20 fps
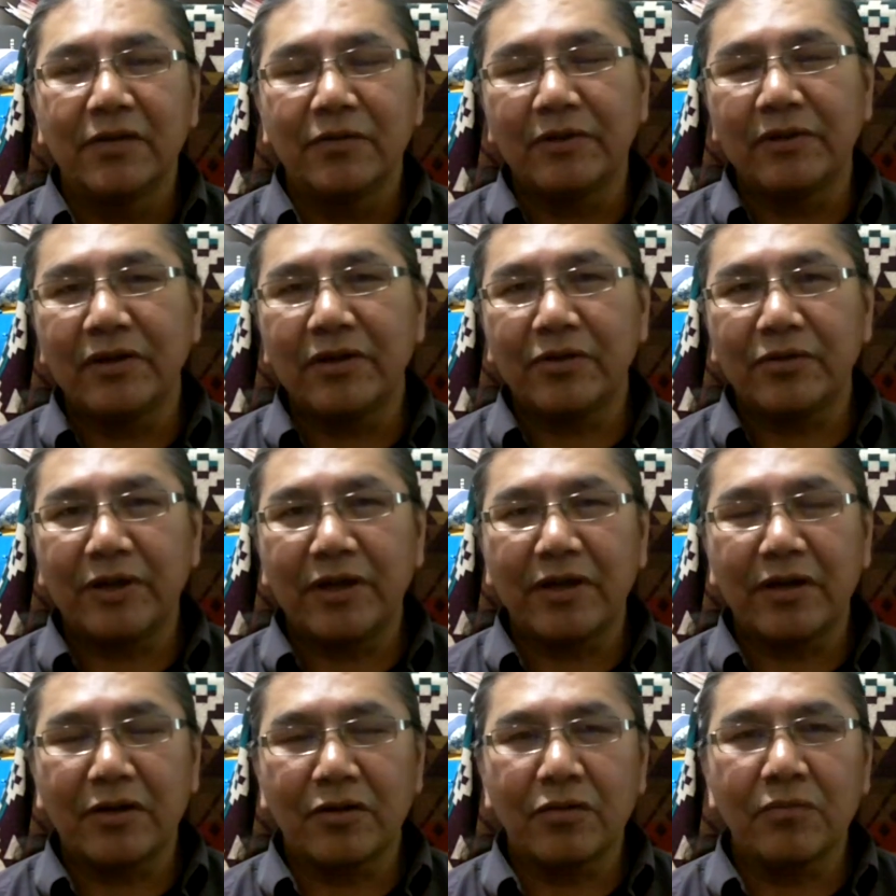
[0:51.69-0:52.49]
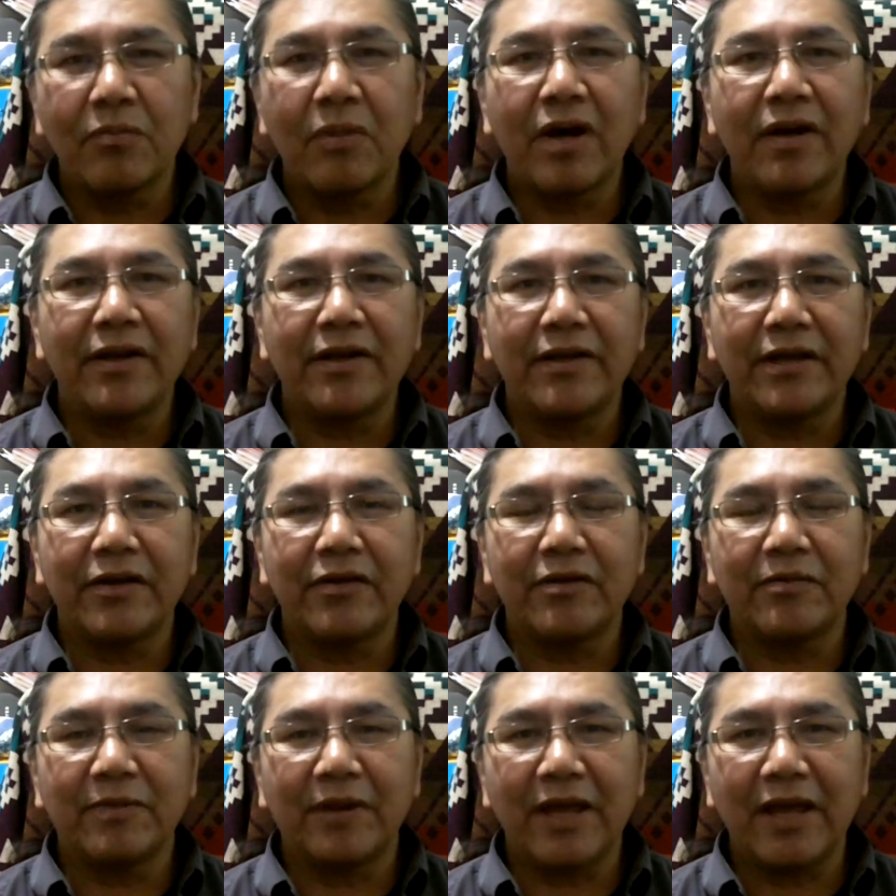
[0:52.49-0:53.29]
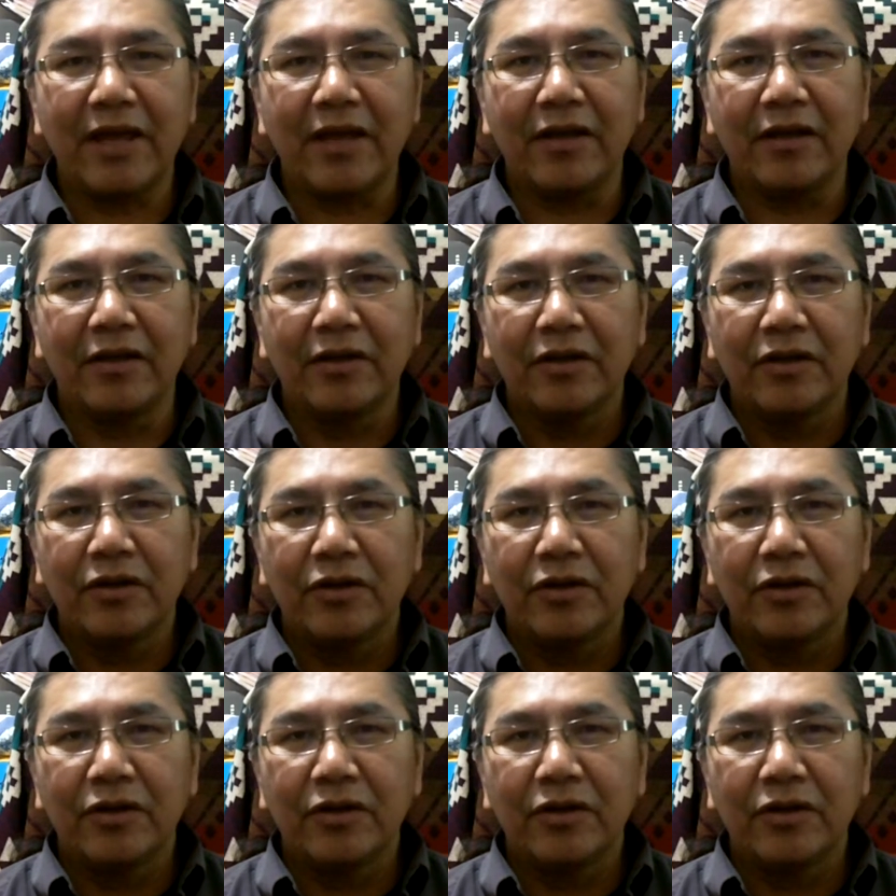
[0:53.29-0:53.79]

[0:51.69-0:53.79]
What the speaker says: We can create our own monetary plan.